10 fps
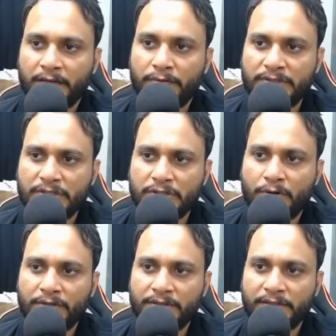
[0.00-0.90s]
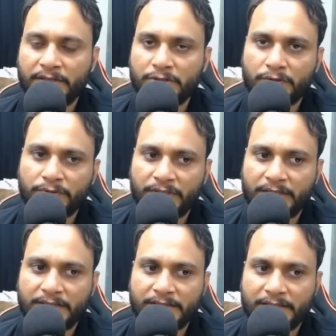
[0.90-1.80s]
which is not in the range of
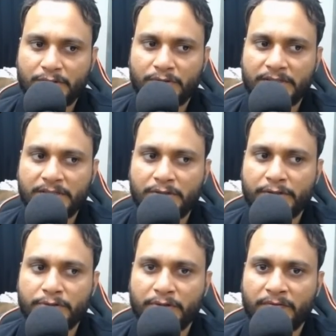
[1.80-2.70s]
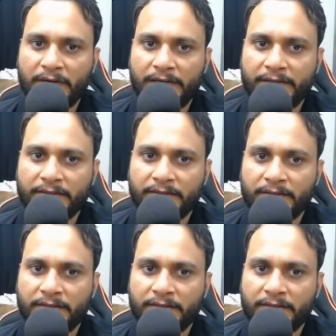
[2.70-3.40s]
3 and 6. So this is also invalid.